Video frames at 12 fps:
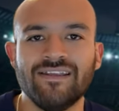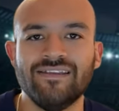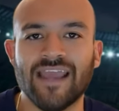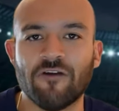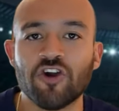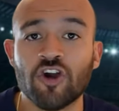
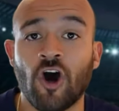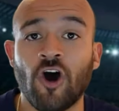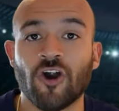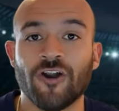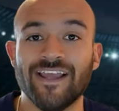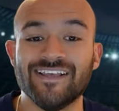Derek
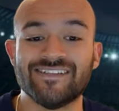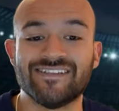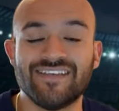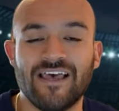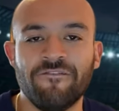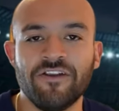Carr is
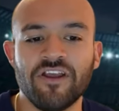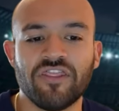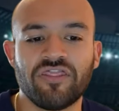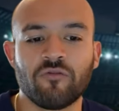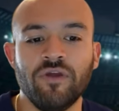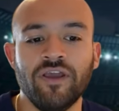
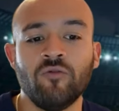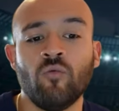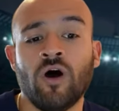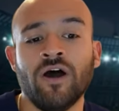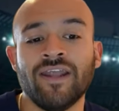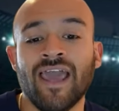
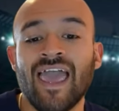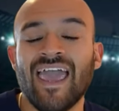7-3-1